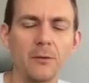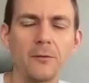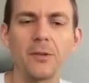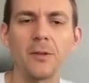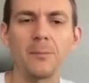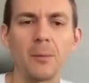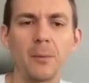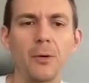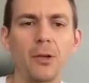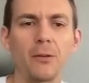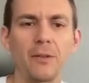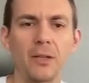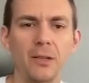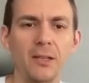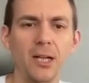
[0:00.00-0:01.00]
of the ping pong
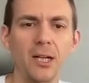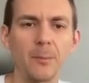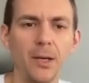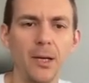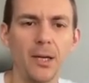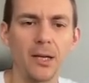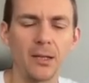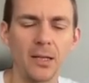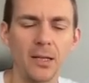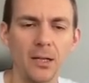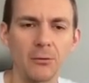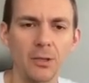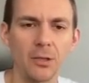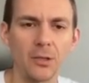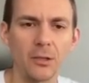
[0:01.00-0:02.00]
event type. And now
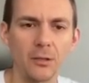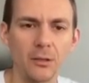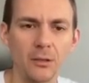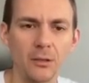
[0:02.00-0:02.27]
we